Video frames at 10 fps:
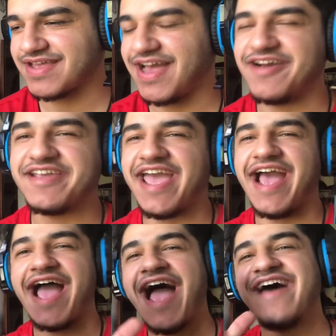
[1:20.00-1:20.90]

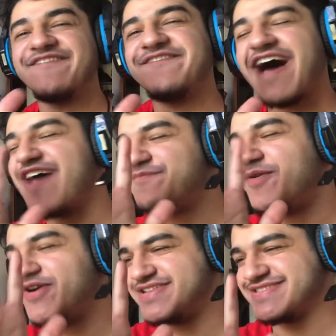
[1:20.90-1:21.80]
Okay, I have five
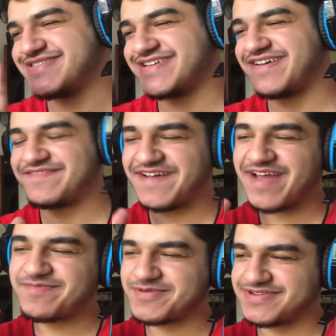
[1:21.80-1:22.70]
points,
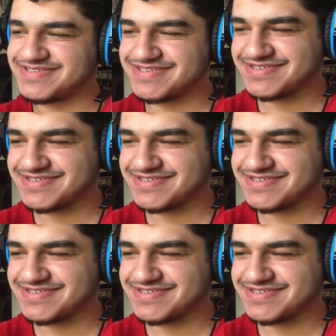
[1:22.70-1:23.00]
five points.